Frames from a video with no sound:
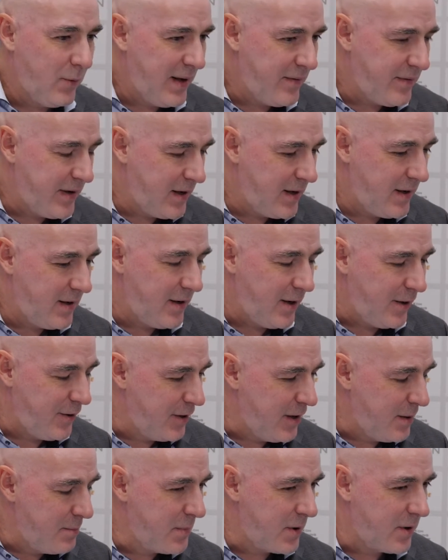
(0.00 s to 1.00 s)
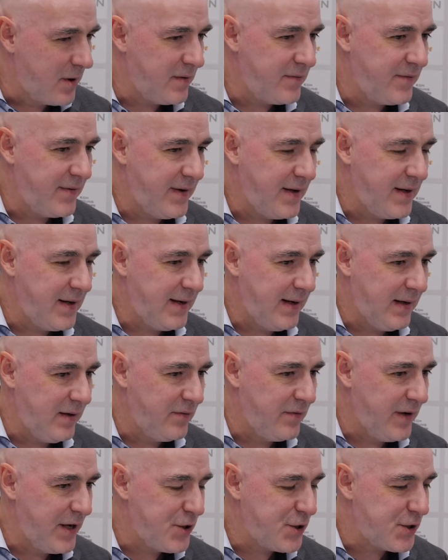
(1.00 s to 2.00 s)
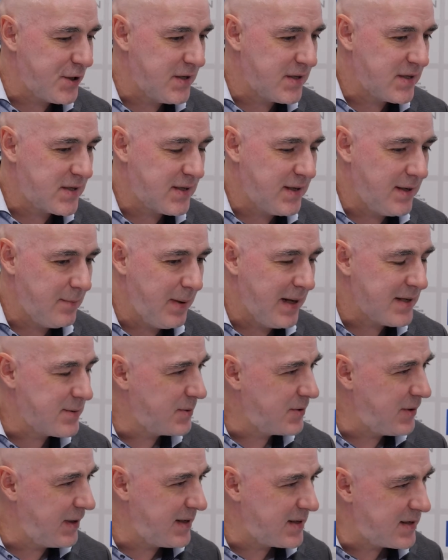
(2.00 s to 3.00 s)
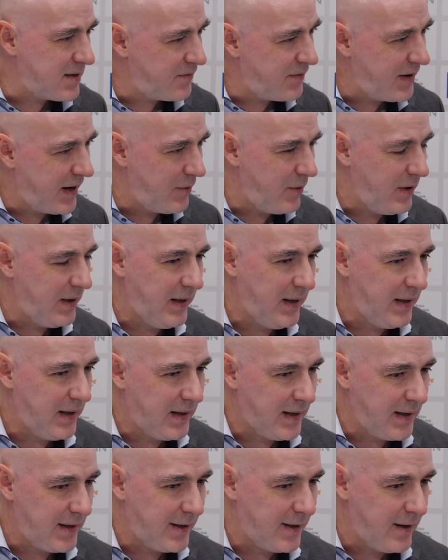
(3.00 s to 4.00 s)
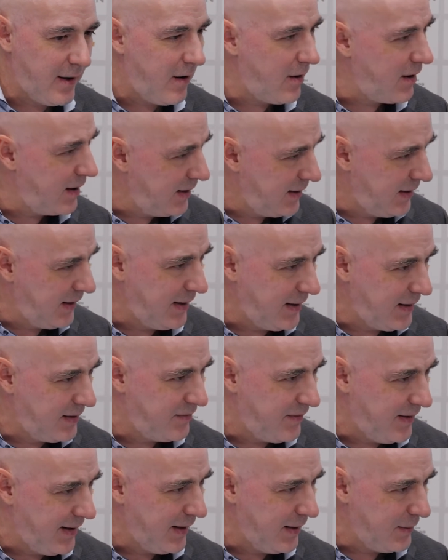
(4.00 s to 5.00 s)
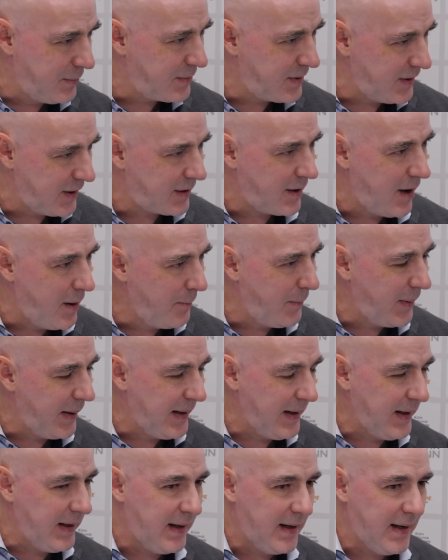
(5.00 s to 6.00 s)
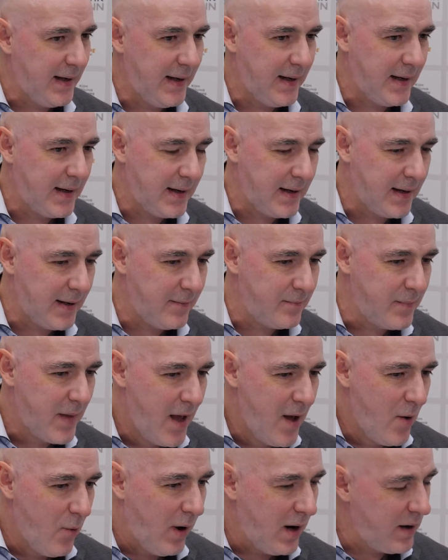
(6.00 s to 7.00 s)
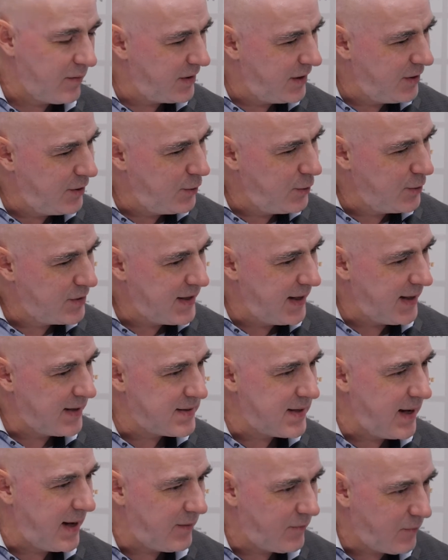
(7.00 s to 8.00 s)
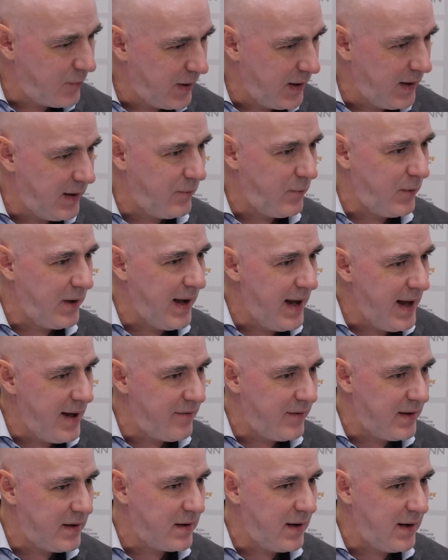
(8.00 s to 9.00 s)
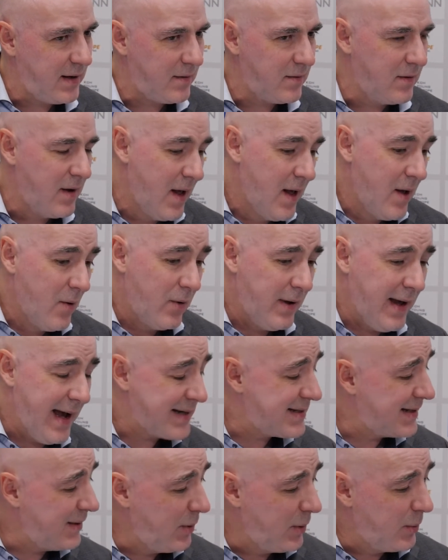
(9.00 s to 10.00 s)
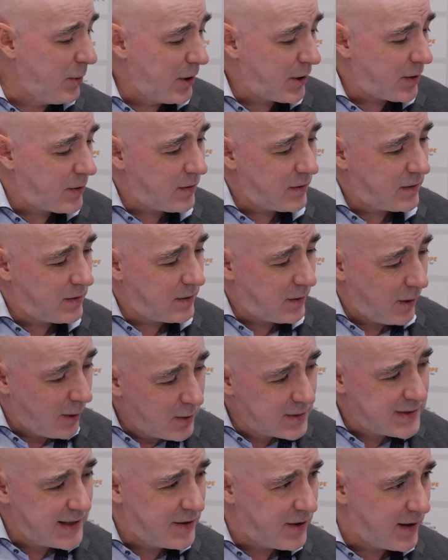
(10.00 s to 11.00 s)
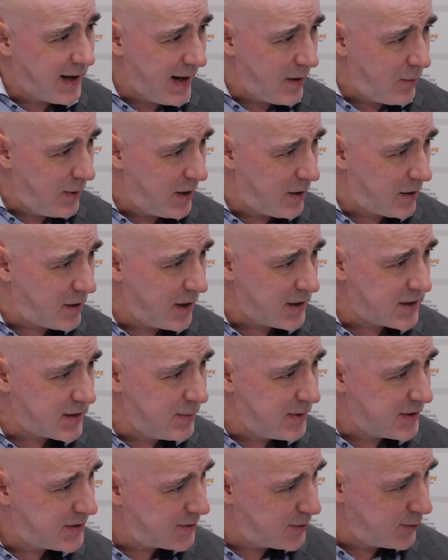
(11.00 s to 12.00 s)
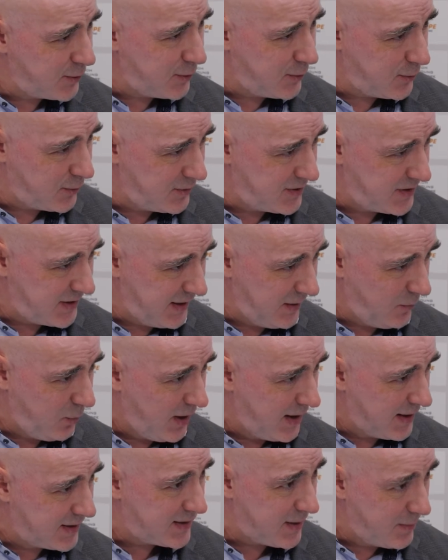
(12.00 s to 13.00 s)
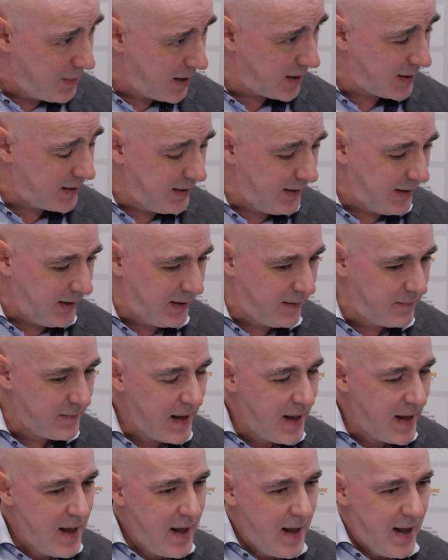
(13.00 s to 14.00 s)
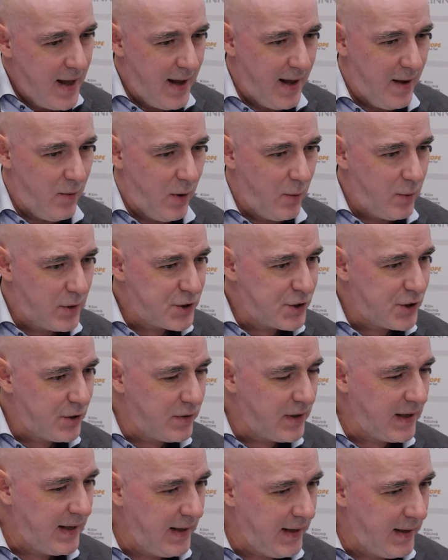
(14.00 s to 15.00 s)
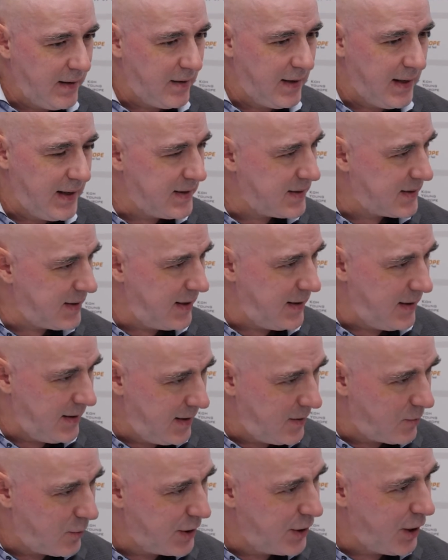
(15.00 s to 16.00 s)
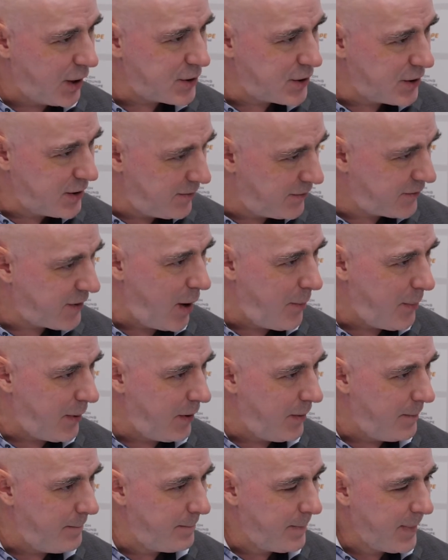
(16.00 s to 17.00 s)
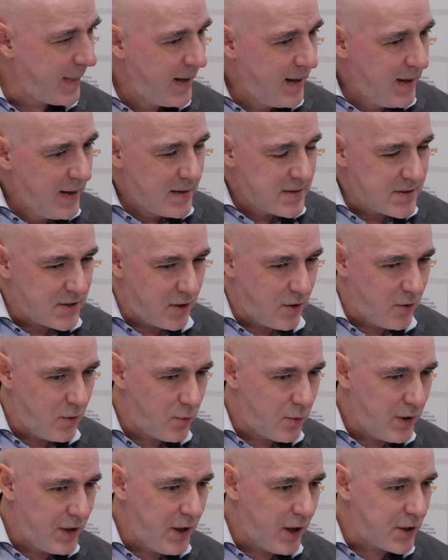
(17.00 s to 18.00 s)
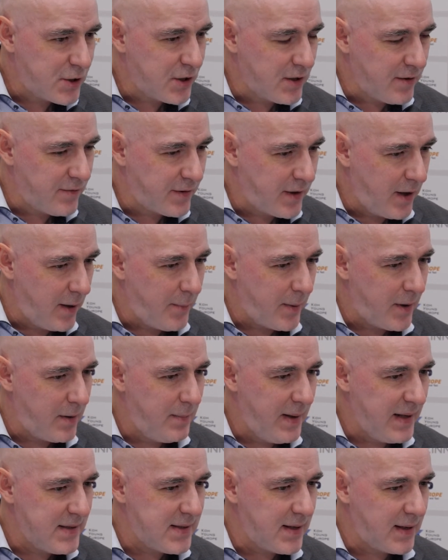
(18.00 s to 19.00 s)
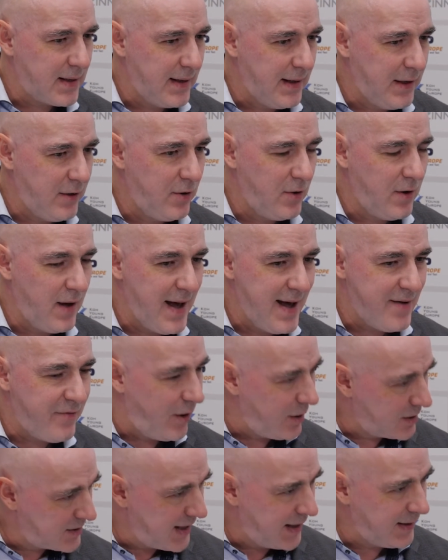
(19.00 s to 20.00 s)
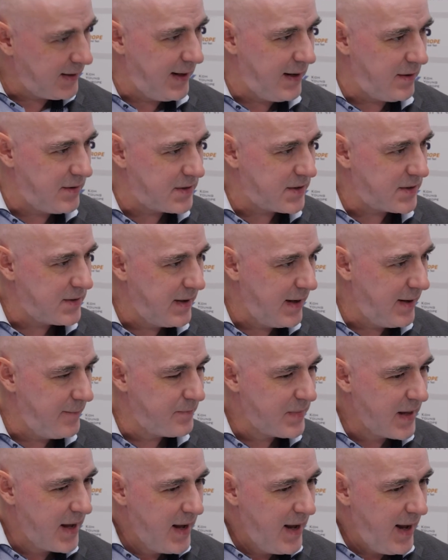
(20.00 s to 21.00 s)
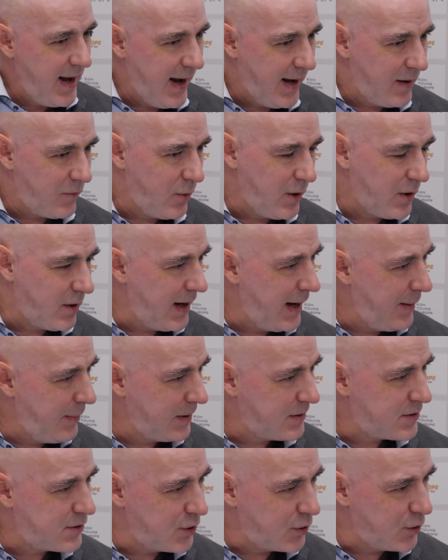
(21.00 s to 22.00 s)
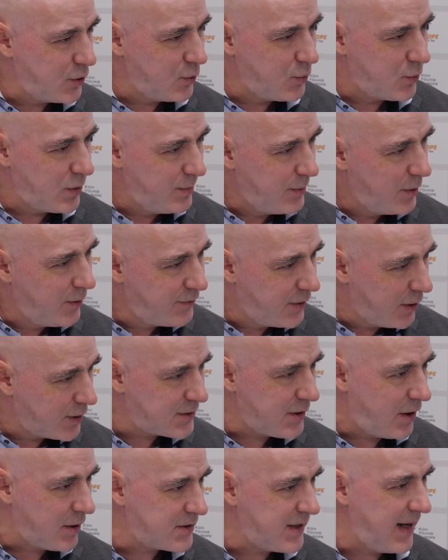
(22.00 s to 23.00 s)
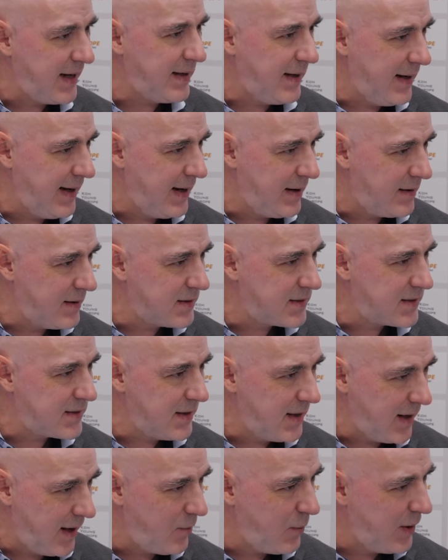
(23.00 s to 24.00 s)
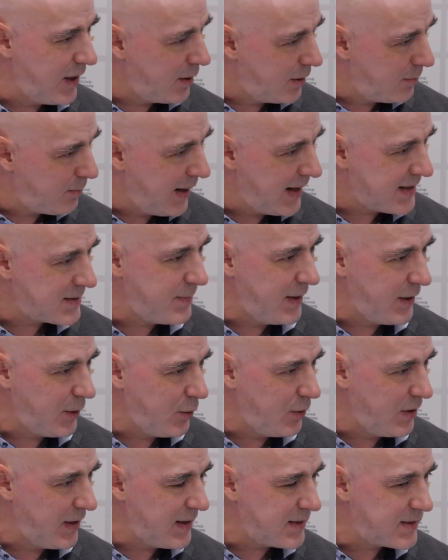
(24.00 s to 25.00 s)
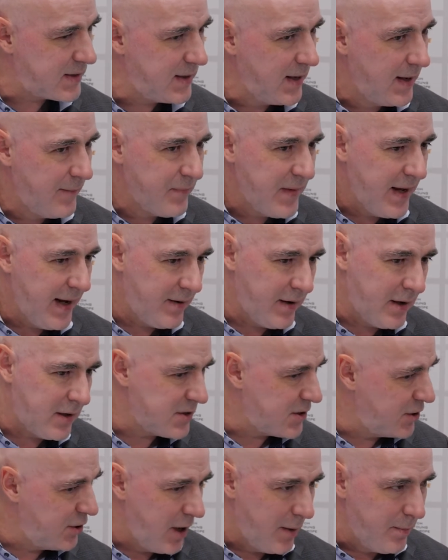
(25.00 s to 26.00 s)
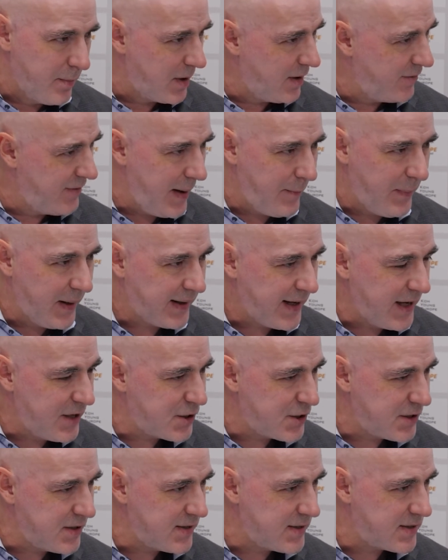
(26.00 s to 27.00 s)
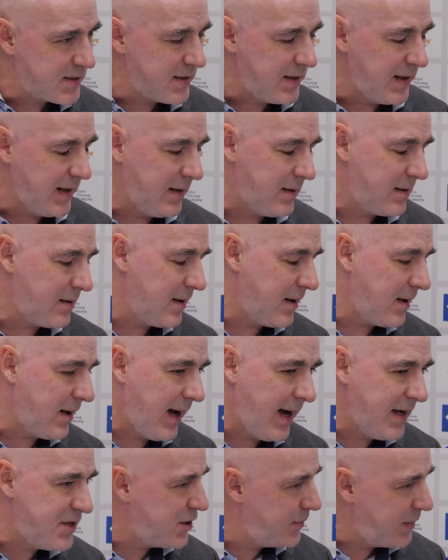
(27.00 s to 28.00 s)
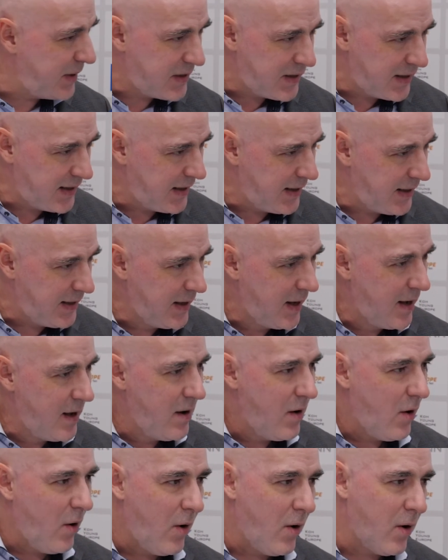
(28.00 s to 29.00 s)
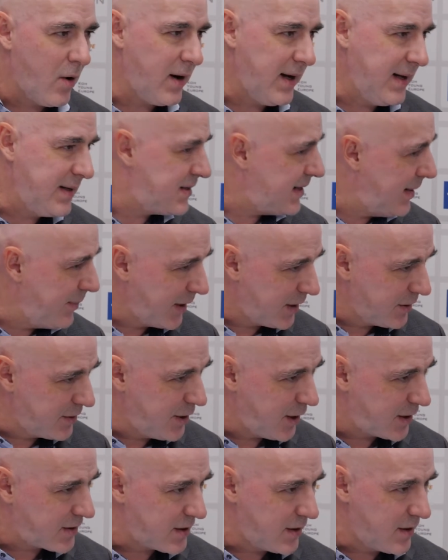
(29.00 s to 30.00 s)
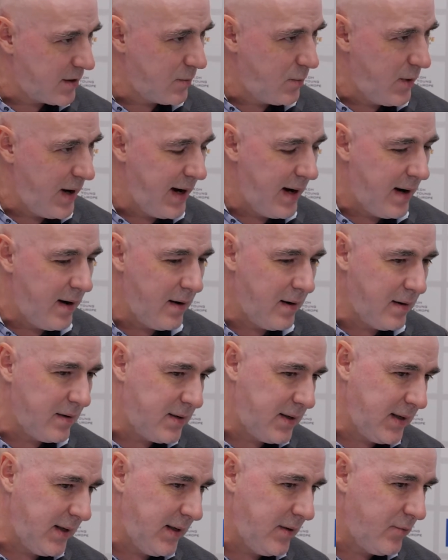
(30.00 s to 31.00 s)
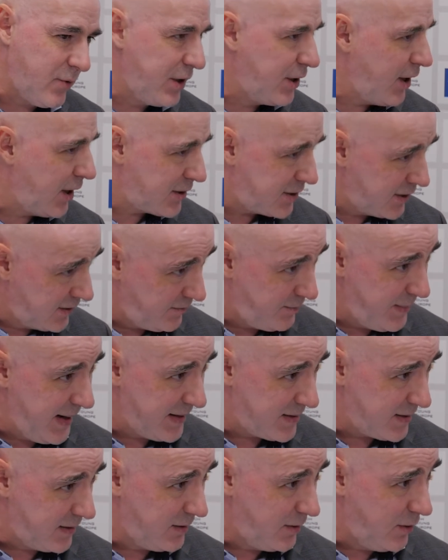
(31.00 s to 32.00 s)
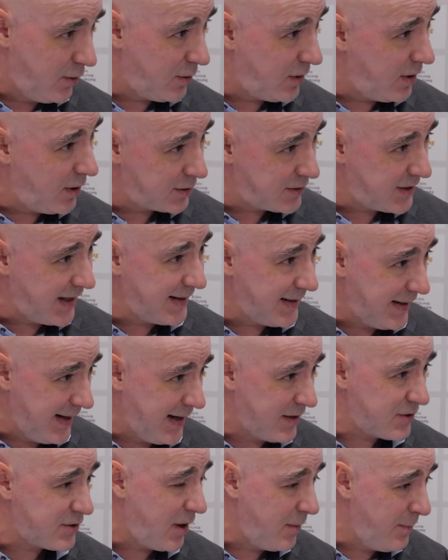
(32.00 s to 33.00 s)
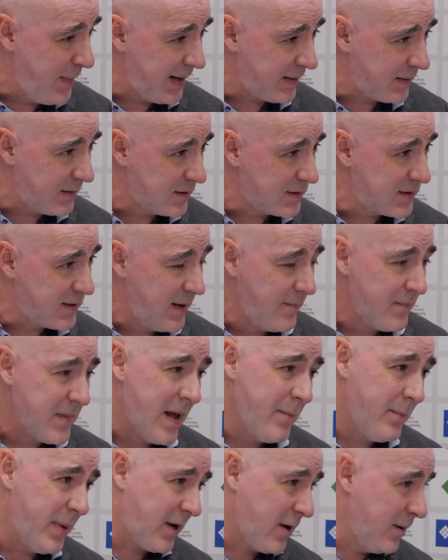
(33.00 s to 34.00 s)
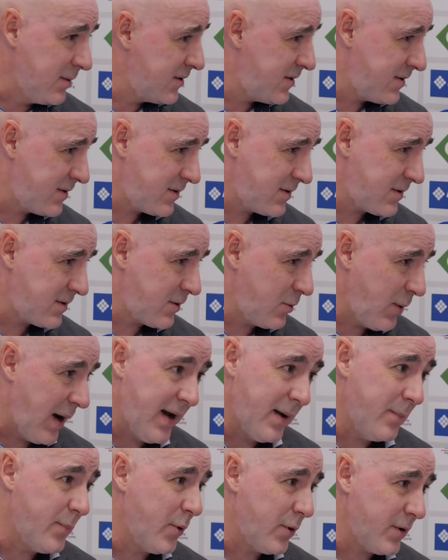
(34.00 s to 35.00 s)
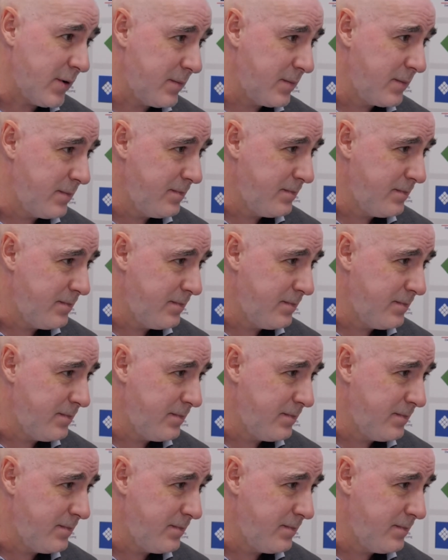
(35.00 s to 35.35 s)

have a number of innovations. Plastmatreat is a very R&D developed company, and one of the new things that we have, and we work closely together with our customers to see what is the market needed. What we're showing here is a reduction of copper. So reduction of copper, basically you have oxide layers, and we're able to remove those oxide layers with our plasma units. And there's a number of applications in IGBT or in semiconductor where the reduction of metal or oxide layers on metals becomes quite important.